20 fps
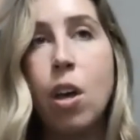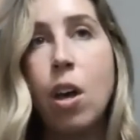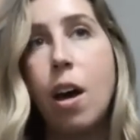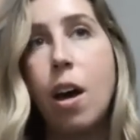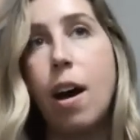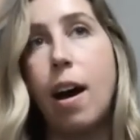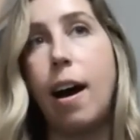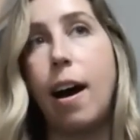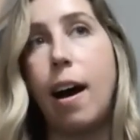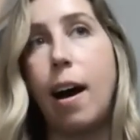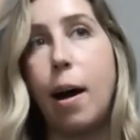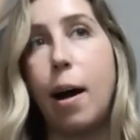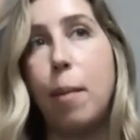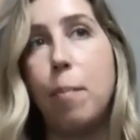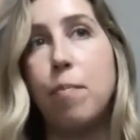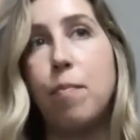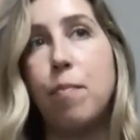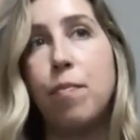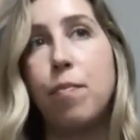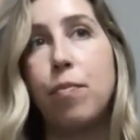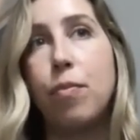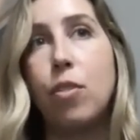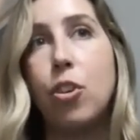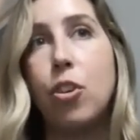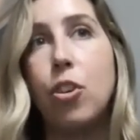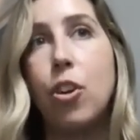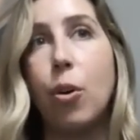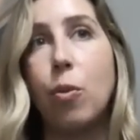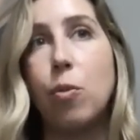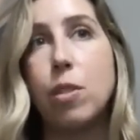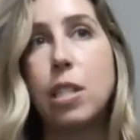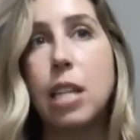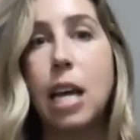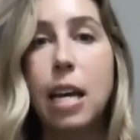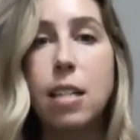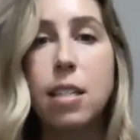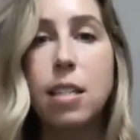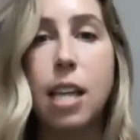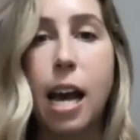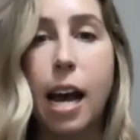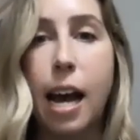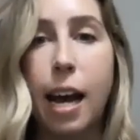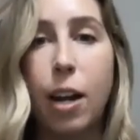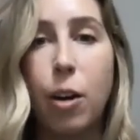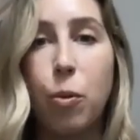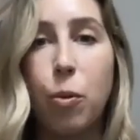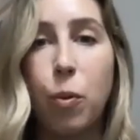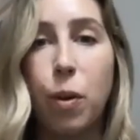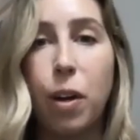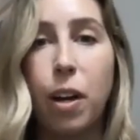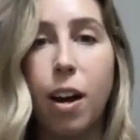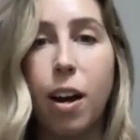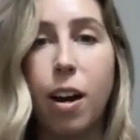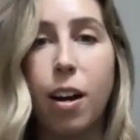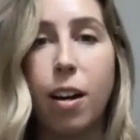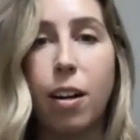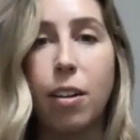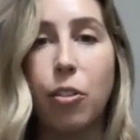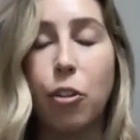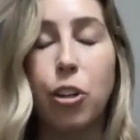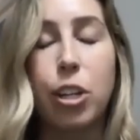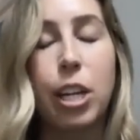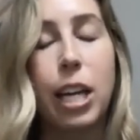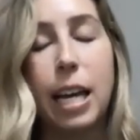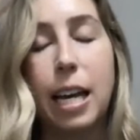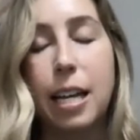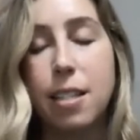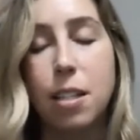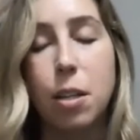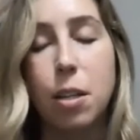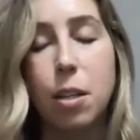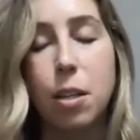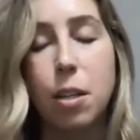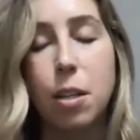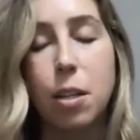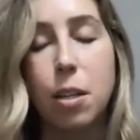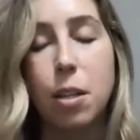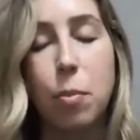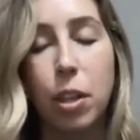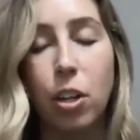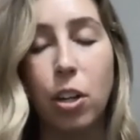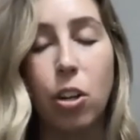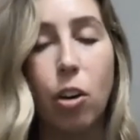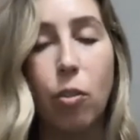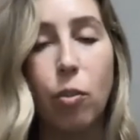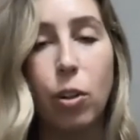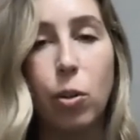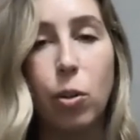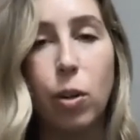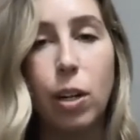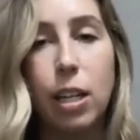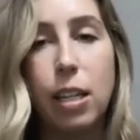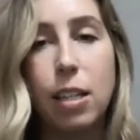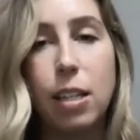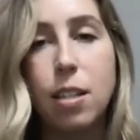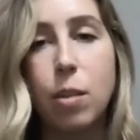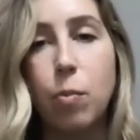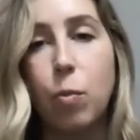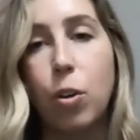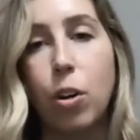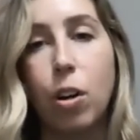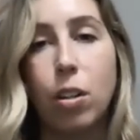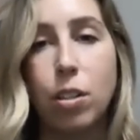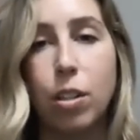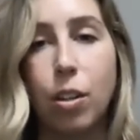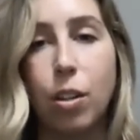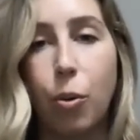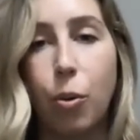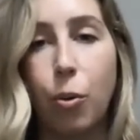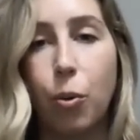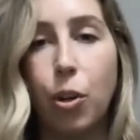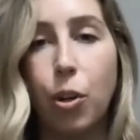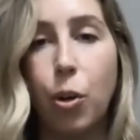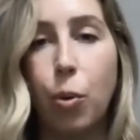sans that, we are looking at some of the call recordings and we're also,